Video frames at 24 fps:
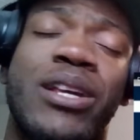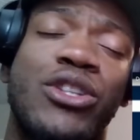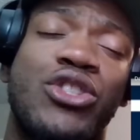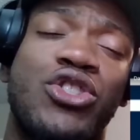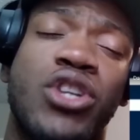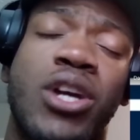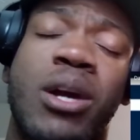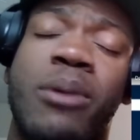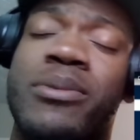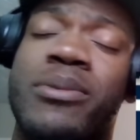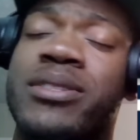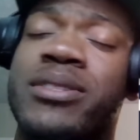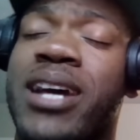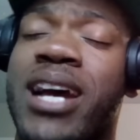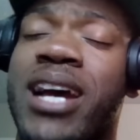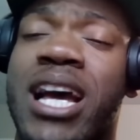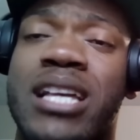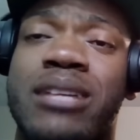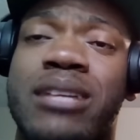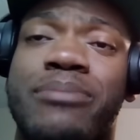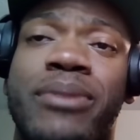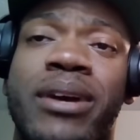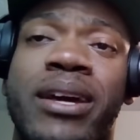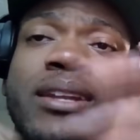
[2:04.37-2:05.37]
They
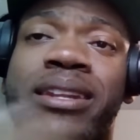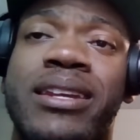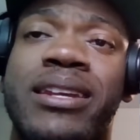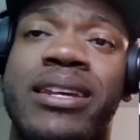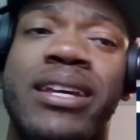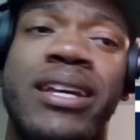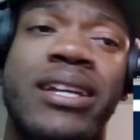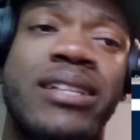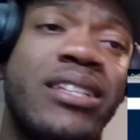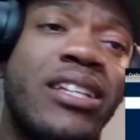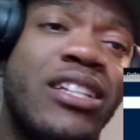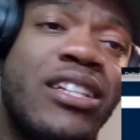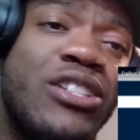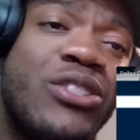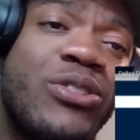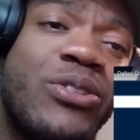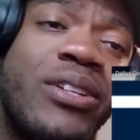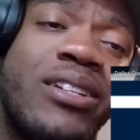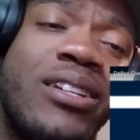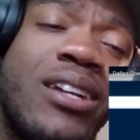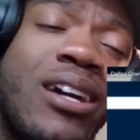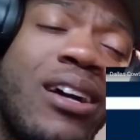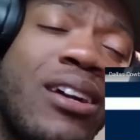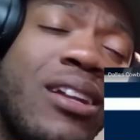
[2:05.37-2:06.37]
traumatized by Diggs'
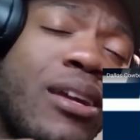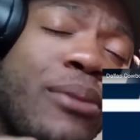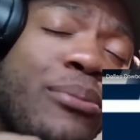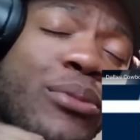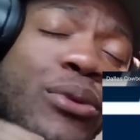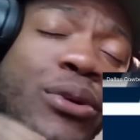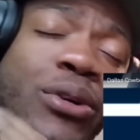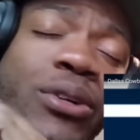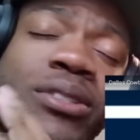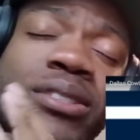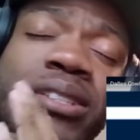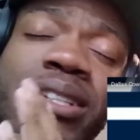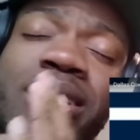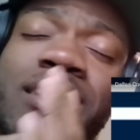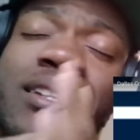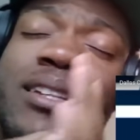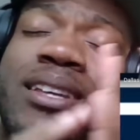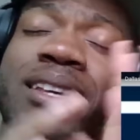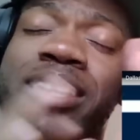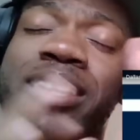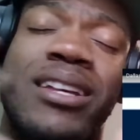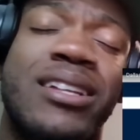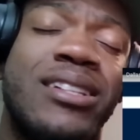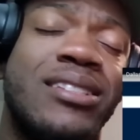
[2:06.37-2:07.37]
injury and all that bullshit. The
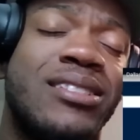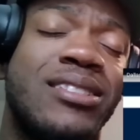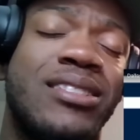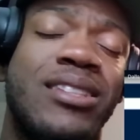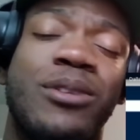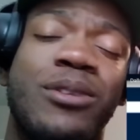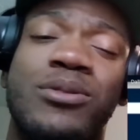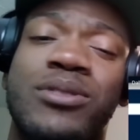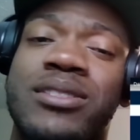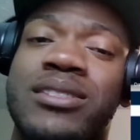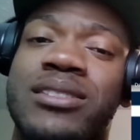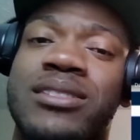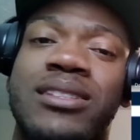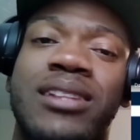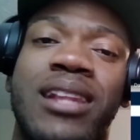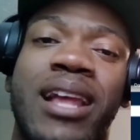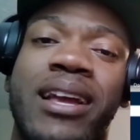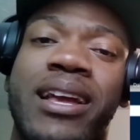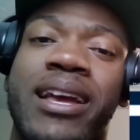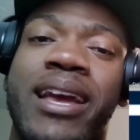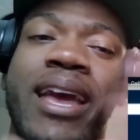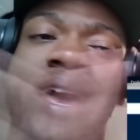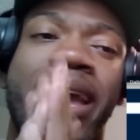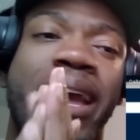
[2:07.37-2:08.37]
excuses is
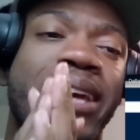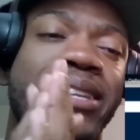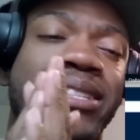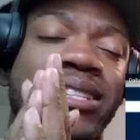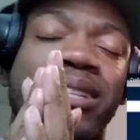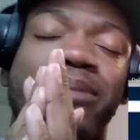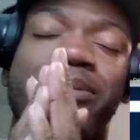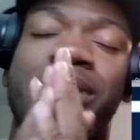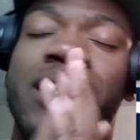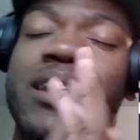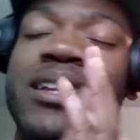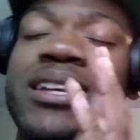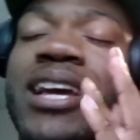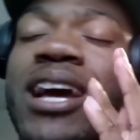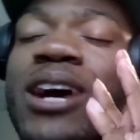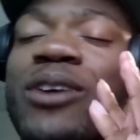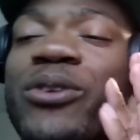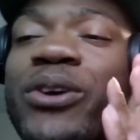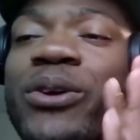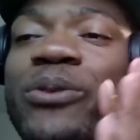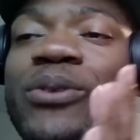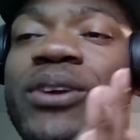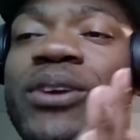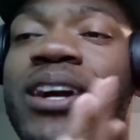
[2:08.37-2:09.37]
like an ass. Everybody got
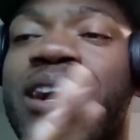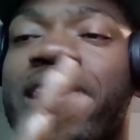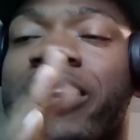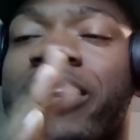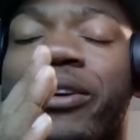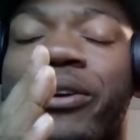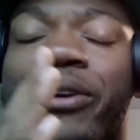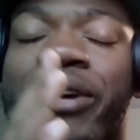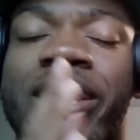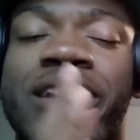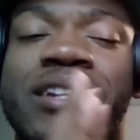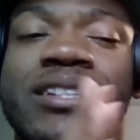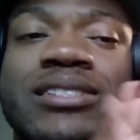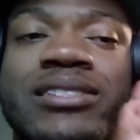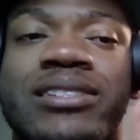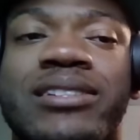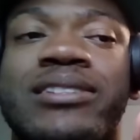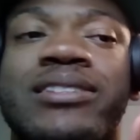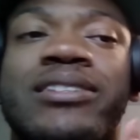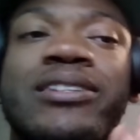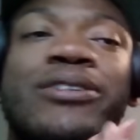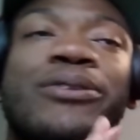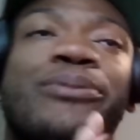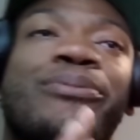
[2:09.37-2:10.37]
one. We already know how this
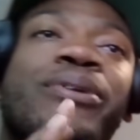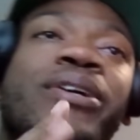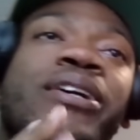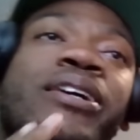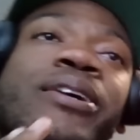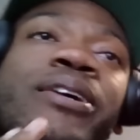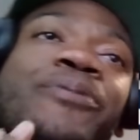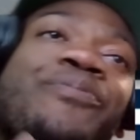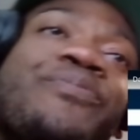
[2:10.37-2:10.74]
shit go, but...